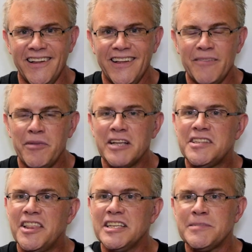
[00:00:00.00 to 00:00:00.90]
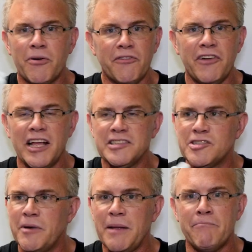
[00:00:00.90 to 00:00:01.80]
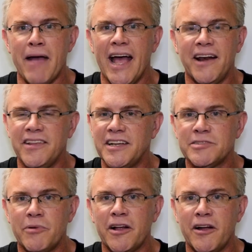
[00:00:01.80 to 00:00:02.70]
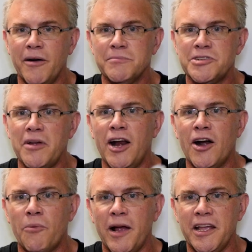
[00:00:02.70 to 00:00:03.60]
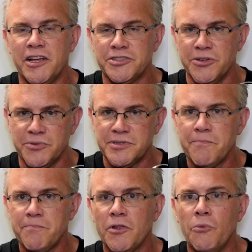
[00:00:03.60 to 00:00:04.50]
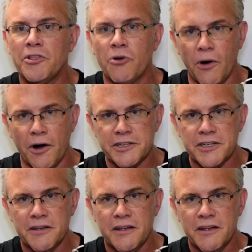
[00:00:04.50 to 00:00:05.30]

Because this prevents so many bad things when it comes to airway issues with Cort.